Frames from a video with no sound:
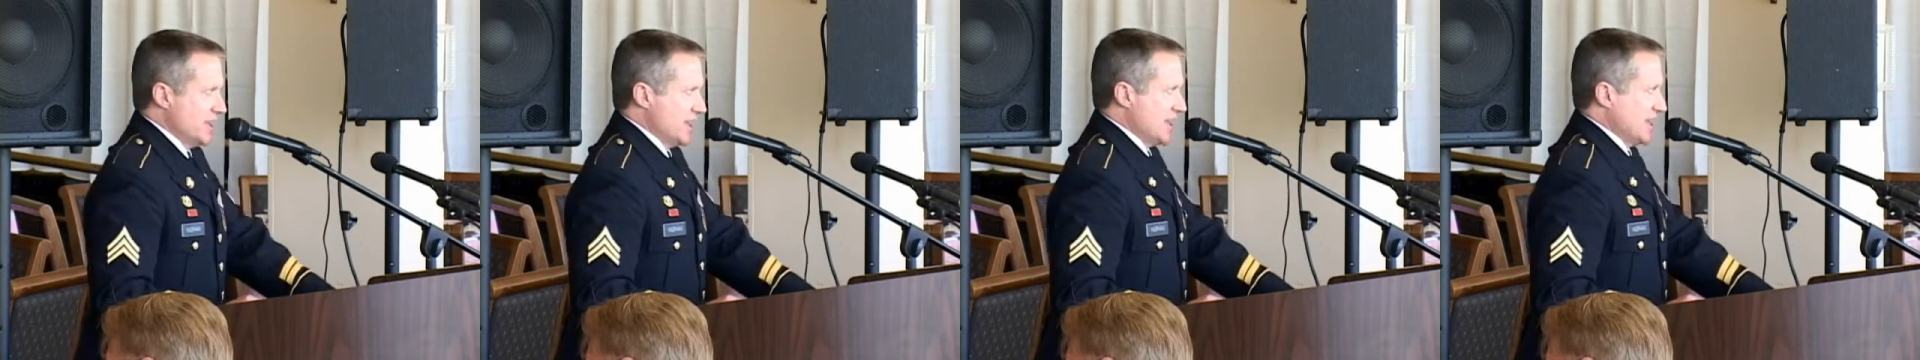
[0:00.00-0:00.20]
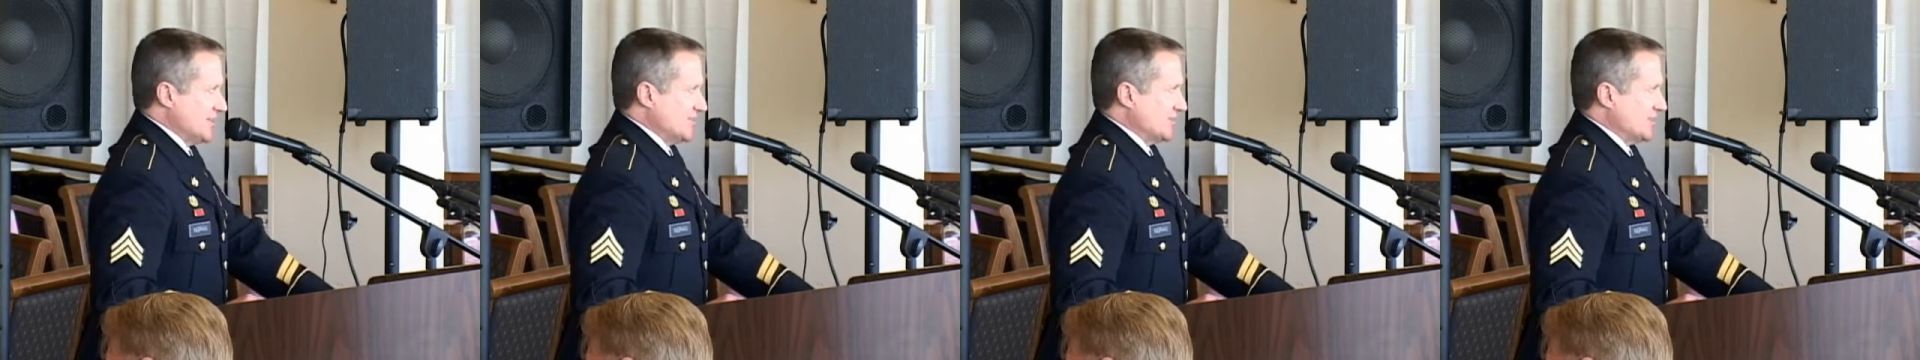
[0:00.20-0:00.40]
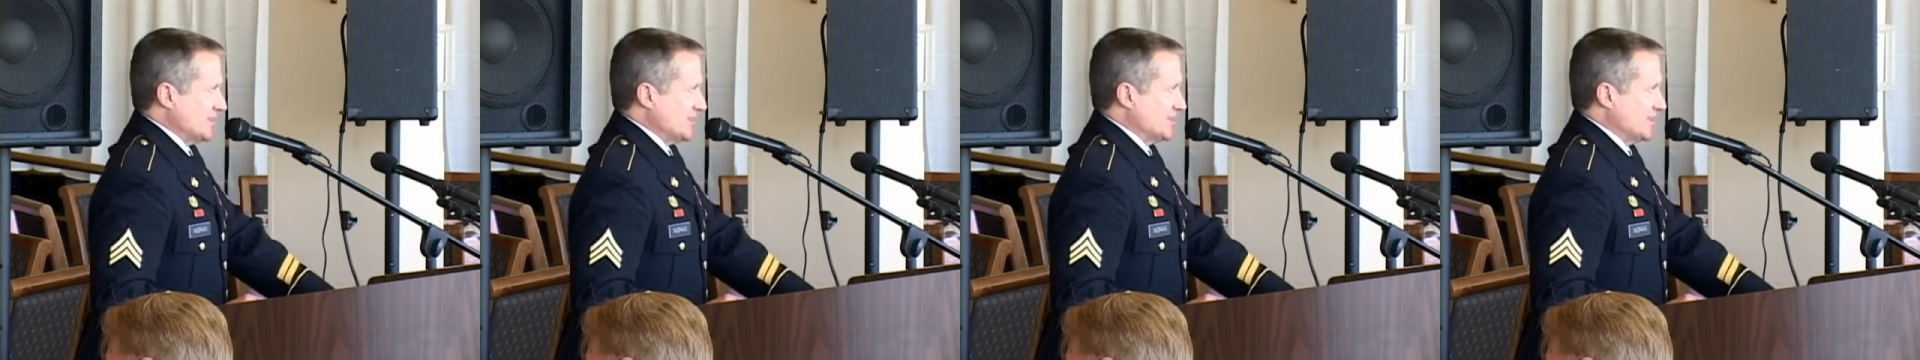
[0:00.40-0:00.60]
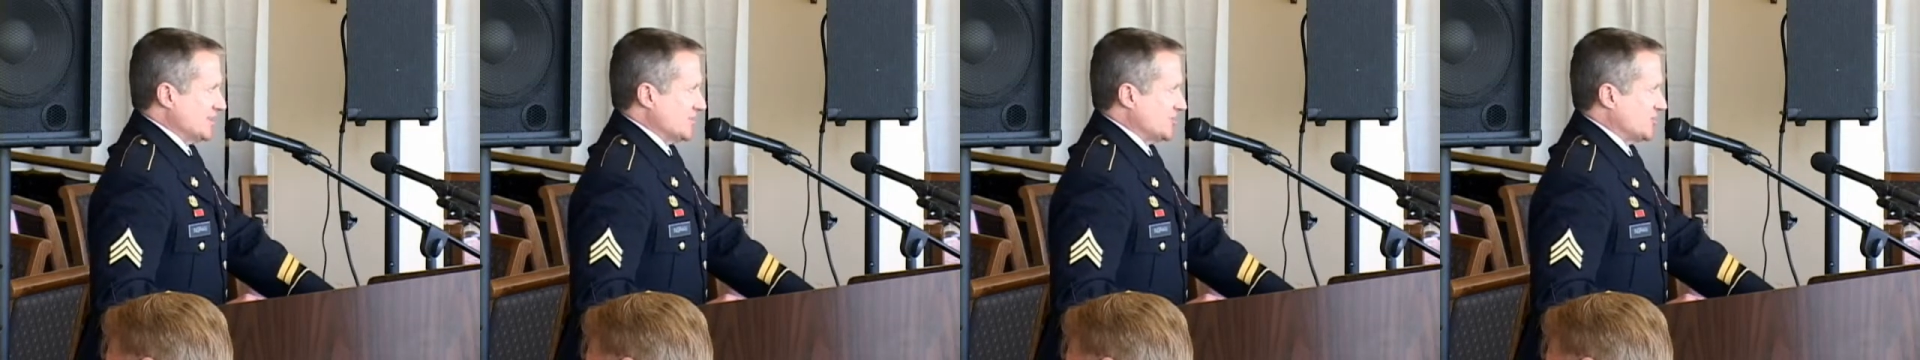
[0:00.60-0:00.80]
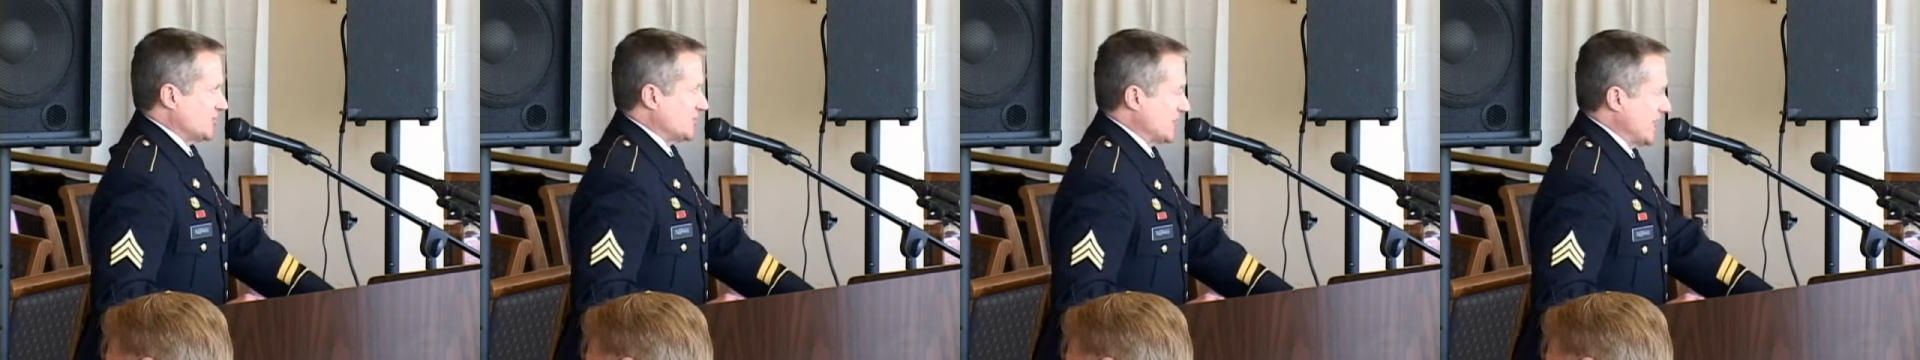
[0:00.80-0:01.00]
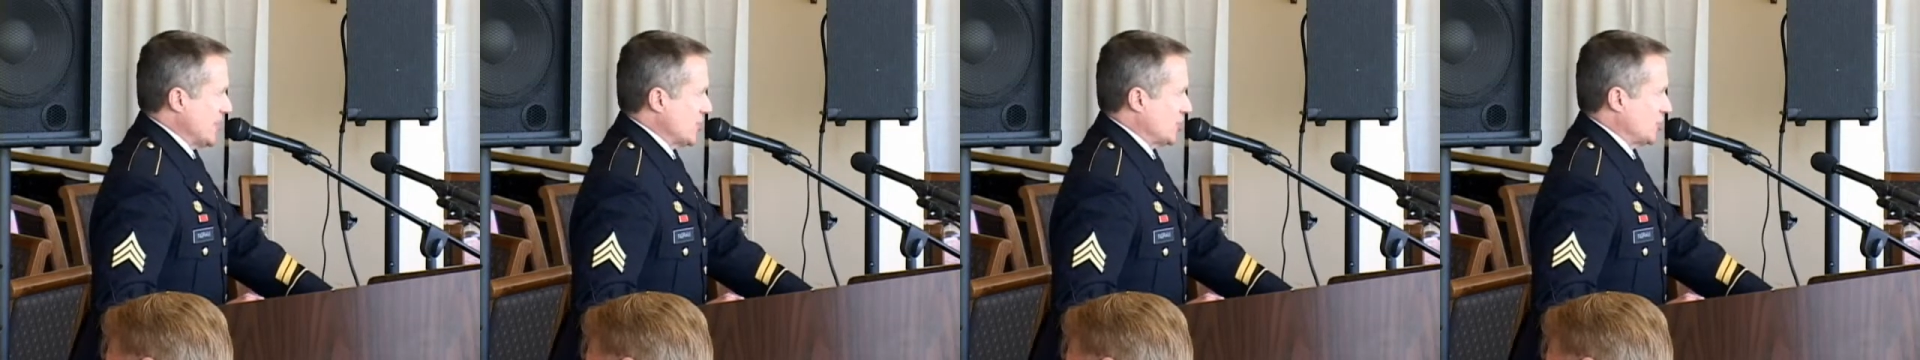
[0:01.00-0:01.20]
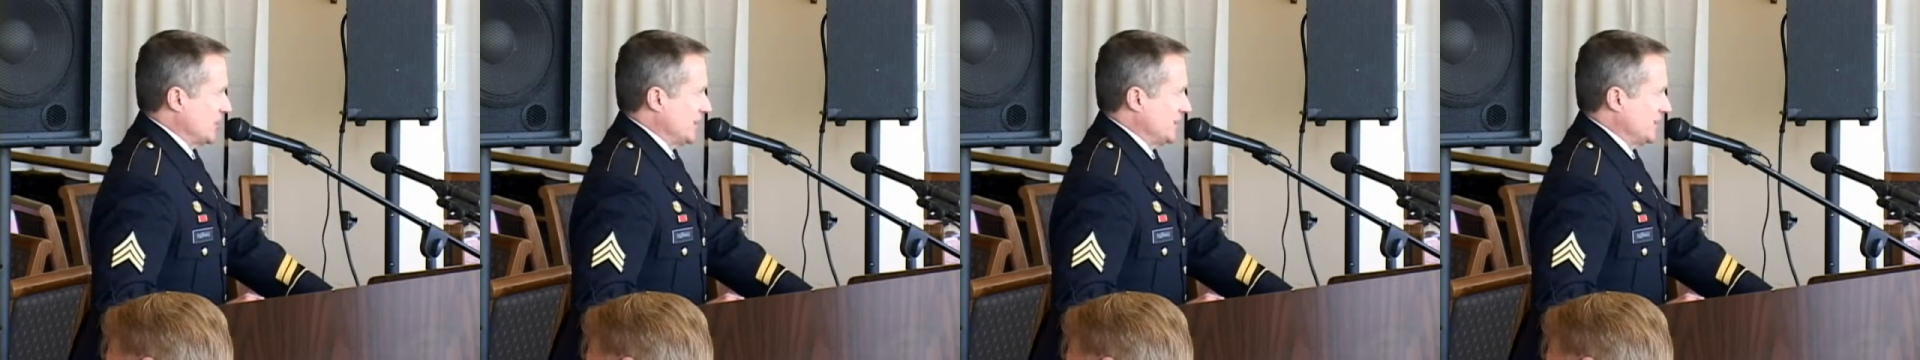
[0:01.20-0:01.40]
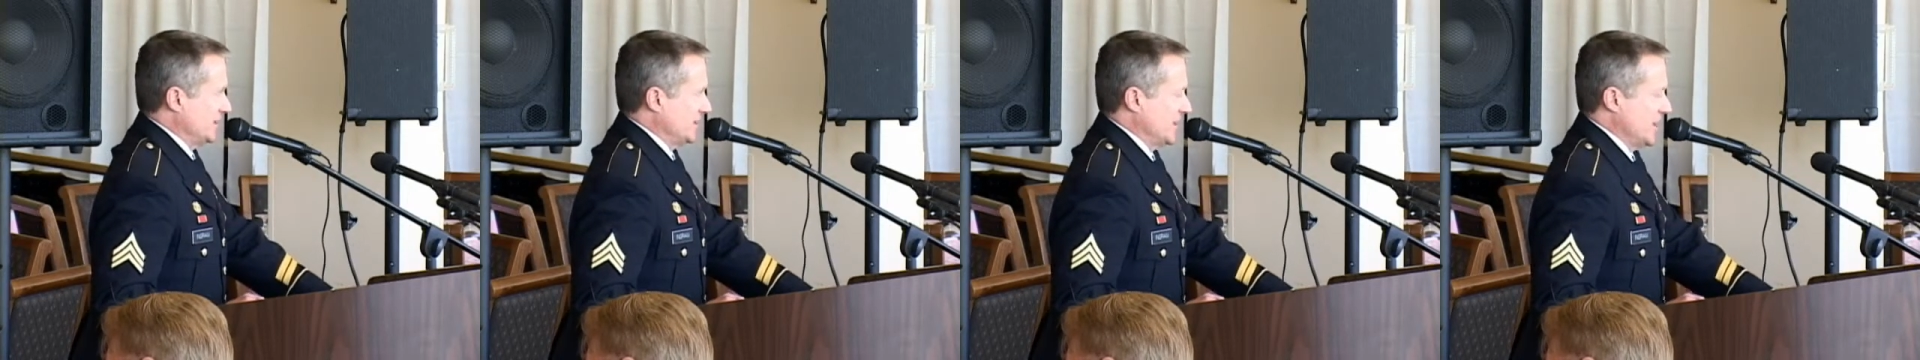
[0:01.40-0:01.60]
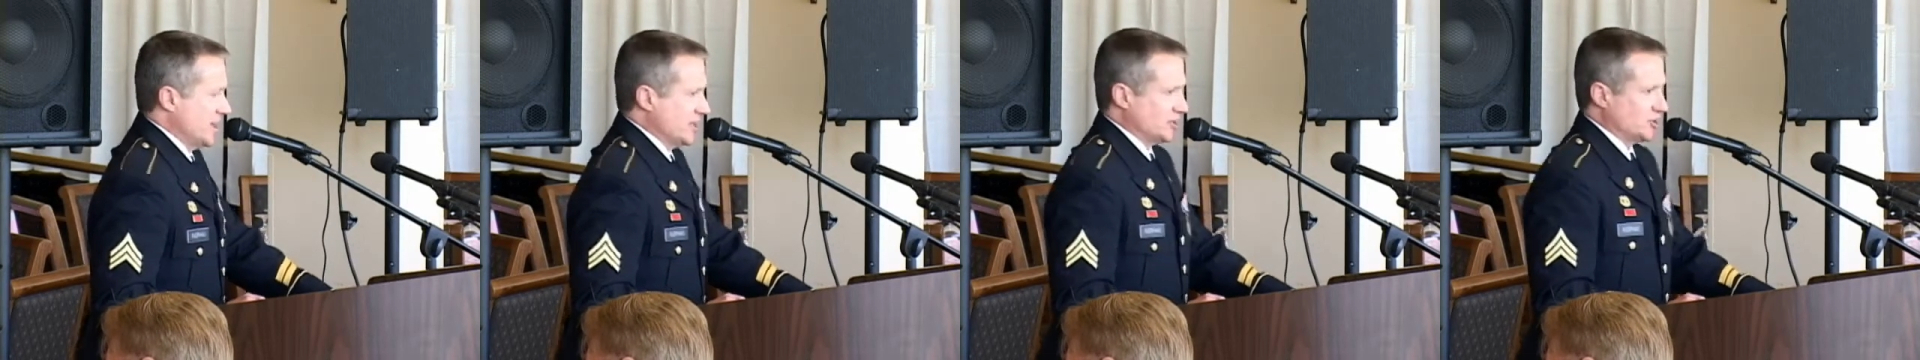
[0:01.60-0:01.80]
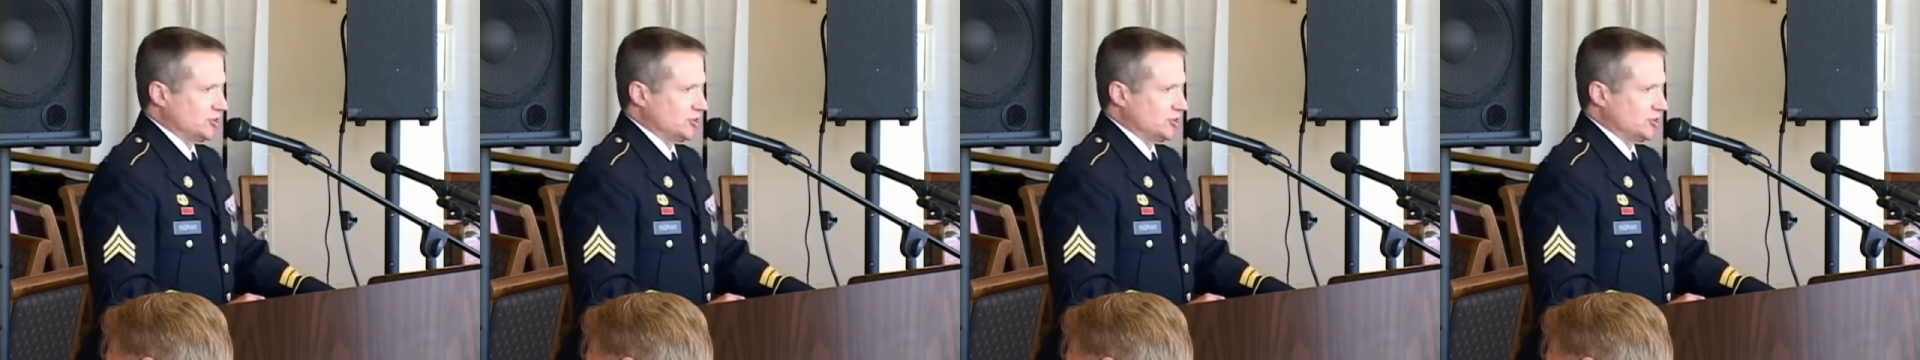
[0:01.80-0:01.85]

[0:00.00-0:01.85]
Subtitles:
is a decision